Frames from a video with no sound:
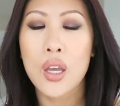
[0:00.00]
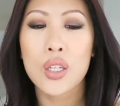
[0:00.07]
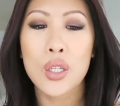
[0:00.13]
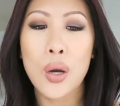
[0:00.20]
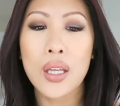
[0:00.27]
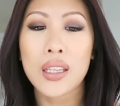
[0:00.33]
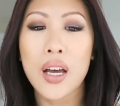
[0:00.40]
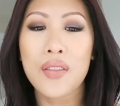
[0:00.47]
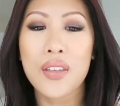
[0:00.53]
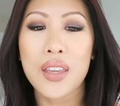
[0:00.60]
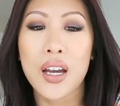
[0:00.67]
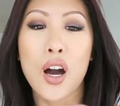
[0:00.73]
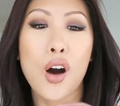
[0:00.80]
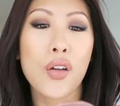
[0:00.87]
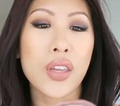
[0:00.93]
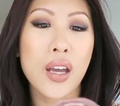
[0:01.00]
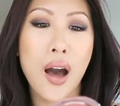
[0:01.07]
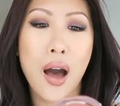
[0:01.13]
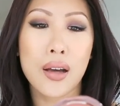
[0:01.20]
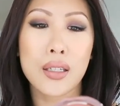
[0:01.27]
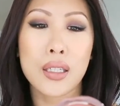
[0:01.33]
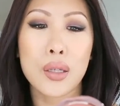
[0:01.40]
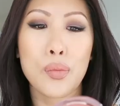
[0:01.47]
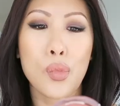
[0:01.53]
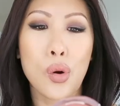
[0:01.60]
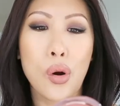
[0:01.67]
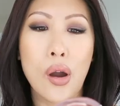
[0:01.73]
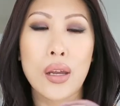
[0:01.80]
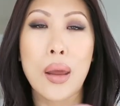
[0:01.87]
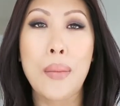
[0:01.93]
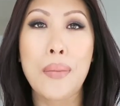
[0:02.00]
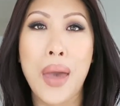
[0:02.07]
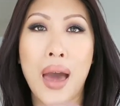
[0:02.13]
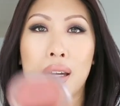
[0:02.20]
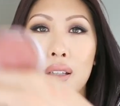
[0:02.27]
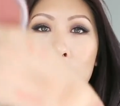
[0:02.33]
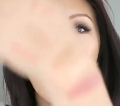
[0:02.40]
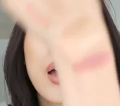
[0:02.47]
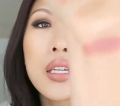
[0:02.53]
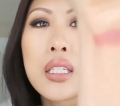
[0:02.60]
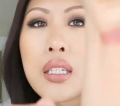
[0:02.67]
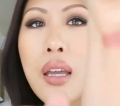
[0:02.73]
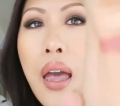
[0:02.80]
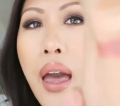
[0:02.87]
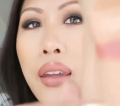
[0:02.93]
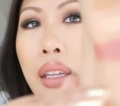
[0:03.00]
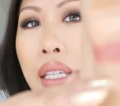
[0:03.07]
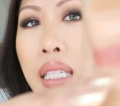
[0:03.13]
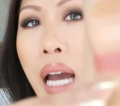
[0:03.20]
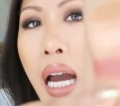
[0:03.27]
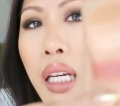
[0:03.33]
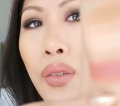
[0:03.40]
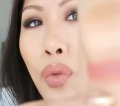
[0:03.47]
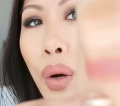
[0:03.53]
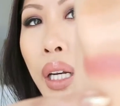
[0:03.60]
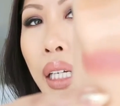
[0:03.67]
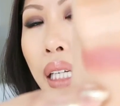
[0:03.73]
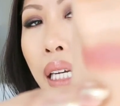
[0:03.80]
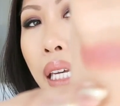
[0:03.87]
So I love that they call it the oxymoron matte gloss. And that's kind of what it